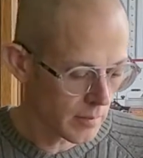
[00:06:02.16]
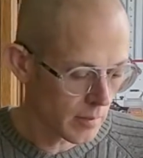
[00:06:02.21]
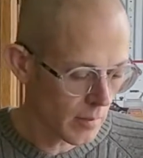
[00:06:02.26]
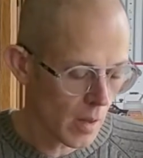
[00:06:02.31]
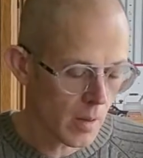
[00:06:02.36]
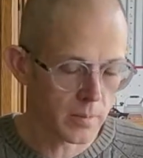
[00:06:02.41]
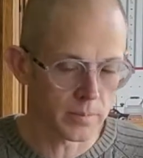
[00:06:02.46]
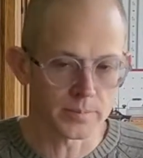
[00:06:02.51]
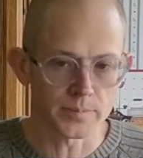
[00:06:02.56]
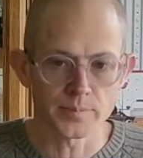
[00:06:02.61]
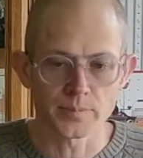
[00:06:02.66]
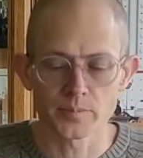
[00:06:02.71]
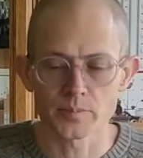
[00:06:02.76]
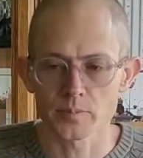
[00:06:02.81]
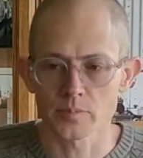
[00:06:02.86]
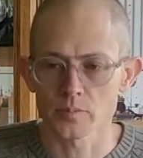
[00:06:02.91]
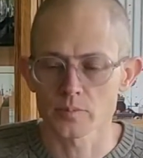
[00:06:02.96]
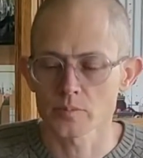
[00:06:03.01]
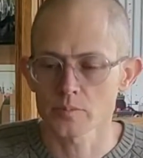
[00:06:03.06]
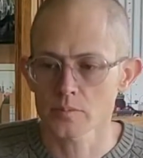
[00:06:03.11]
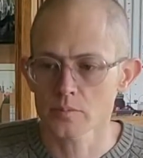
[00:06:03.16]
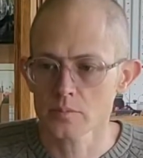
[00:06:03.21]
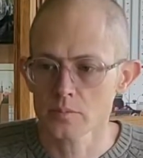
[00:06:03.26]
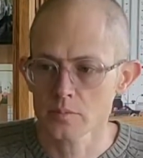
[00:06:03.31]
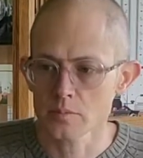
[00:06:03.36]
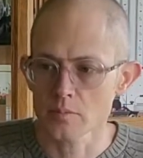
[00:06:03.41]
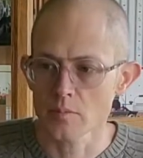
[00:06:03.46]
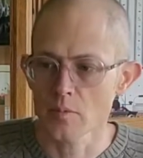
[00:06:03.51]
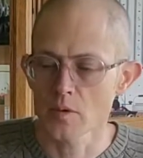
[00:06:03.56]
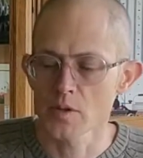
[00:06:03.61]
and...
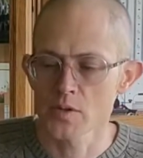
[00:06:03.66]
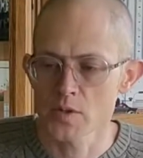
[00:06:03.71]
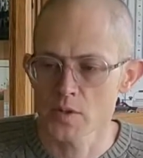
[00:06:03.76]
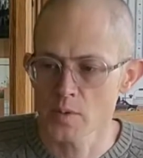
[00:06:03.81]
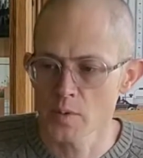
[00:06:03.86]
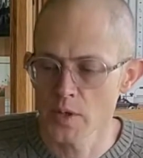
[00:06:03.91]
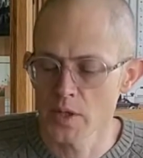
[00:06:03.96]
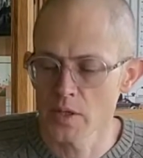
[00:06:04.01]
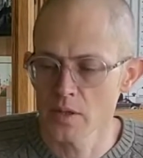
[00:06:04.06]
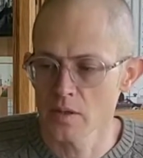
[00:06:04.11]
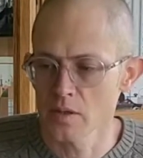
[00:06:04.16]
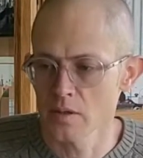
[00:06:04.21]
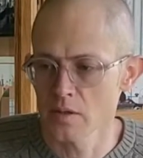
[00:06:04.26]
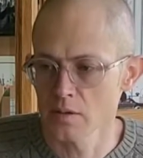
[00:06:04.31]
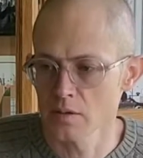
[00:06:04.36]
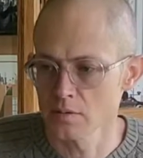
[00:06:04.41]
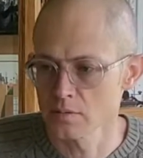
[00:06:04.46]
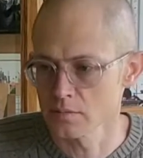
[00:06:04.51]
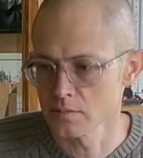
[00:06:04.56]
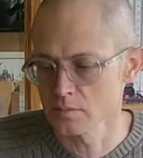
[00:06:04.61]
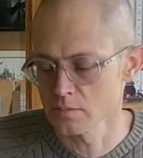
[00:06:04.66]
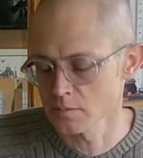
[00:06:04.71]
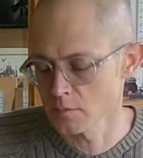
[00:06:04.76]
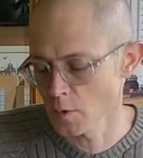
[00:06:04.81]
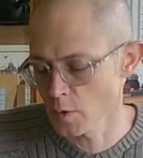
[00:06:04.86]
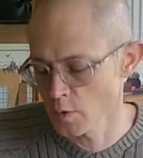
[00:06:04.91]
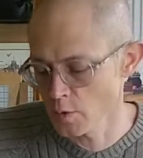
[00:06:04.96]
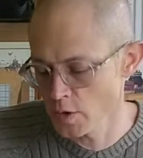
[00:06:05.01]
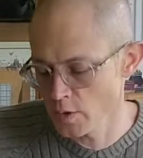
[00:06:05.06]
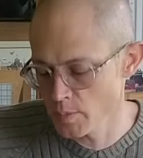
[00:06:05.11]
Sweet,
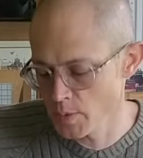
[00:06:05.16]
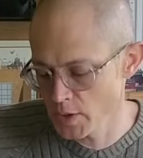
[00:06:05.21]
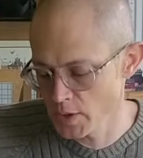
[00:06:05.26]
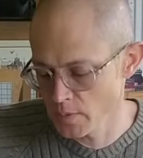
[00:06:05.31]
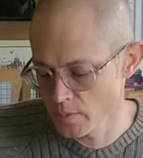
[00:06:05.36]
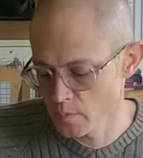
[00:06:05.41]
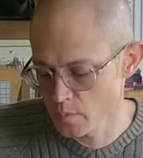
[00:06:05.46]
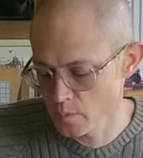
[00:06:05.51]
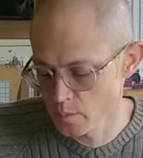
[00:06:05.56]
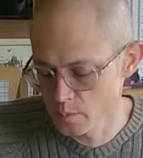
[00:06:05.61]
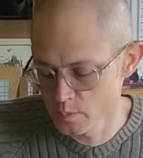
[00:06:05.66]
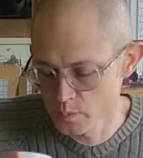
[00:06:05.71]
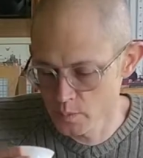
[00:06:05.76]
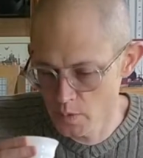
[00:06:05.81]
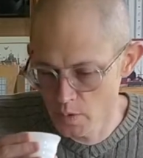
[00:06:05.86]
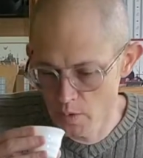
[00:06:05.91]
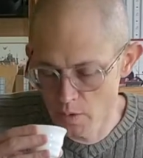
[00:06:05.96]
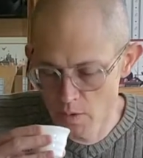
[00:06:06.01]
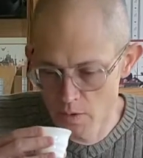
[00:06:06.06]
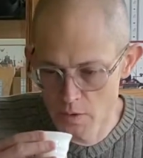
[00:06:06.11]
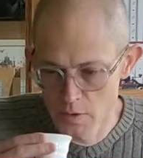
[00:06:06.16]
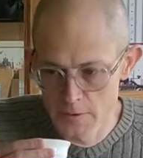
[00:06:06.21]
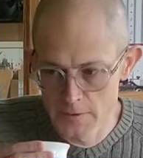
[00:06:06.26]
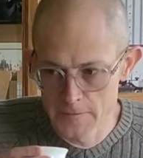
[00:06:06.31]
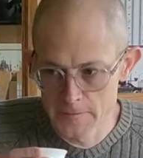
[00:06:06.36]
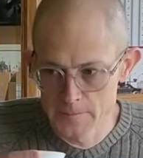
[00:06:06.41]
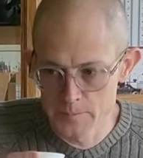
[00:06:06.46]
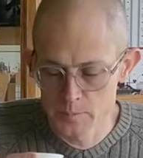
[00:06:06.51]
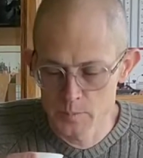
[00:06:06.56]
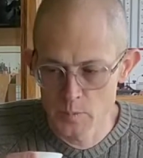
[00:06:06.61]
creamy.
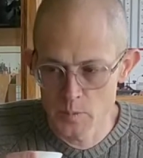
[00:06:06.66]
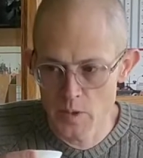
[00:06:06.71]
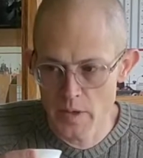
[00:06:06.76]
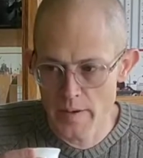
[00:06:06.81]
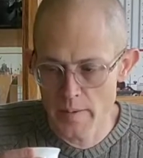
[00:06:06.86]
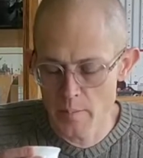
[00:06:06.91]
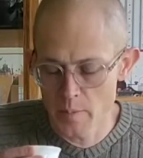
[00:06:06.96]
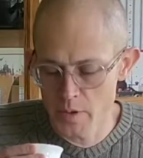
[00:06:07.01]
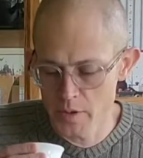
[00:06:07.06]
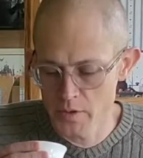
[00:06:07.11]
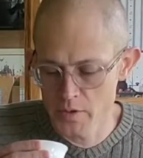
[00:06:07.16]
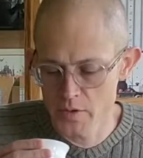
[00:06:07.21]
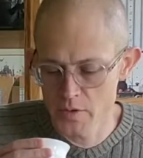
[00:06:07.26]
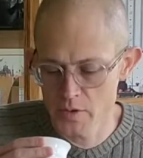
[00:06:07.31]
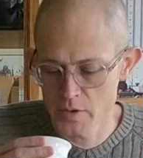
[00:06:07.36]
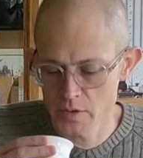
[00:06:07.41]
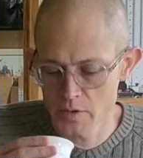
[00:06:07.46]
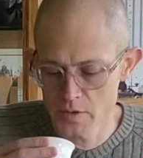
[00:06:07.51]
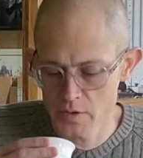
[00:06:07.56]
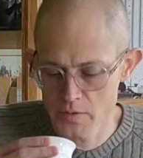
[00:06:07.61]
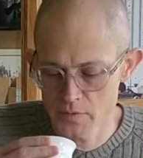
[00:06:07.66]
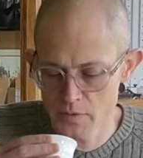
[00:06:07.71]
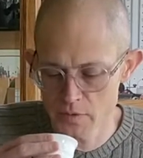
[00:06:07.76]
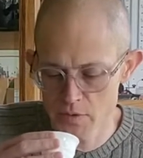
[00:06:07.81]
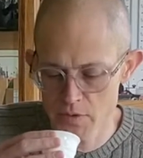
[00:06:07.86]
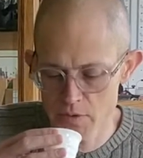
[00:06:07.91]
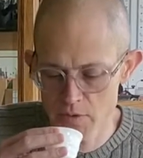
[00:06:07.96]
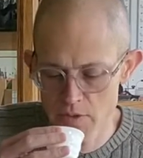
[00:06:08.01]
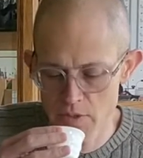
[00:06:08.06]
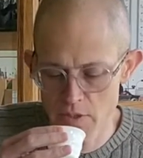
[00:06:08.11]
Not much in this
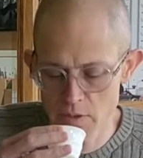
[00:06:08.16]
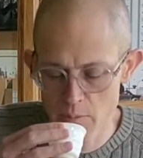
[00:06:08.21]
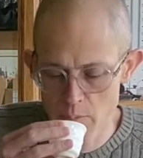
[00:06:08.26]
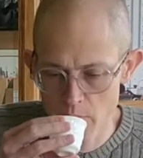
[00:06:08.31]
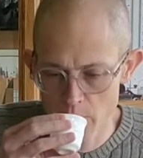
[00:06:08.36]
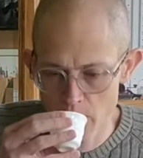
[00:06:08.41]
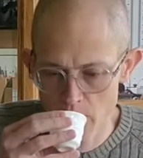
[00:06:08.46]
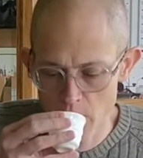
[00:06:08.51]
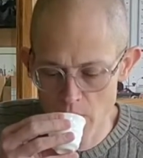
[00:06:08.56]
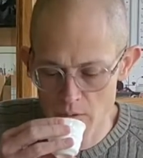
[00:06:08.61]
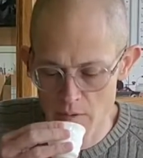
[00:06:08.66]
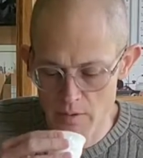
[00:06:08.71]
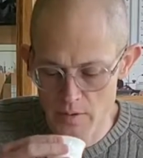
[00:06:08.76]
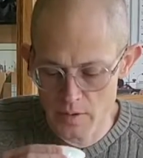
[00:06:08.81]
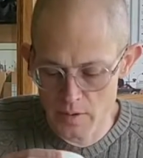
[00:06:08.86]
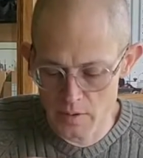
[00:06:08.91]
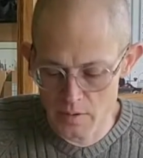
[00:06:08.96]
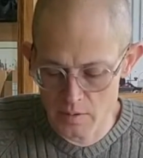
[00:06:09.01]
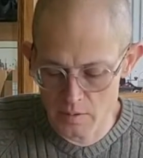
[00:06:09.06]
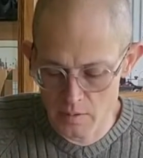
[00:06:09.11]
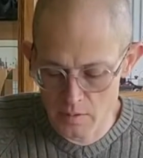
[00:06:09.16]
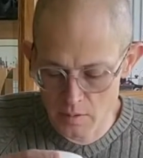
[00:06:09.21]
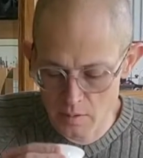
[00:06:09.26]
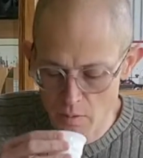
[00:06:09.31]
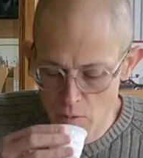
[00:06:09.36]
first steep other than...